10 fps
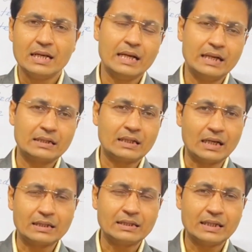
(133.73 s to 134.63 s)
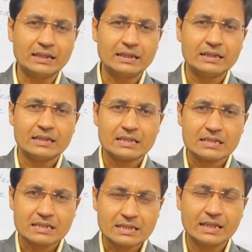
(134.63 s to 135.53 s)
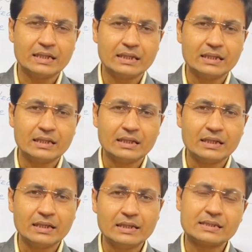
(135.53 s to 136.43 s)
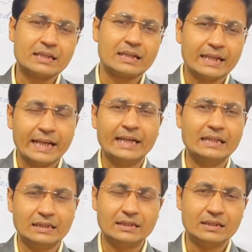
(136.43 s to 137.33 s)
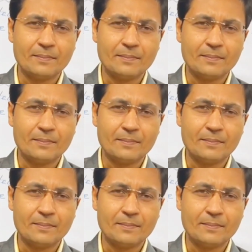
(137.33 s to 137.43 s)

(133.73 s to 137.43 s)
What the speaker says: and 39C is an end.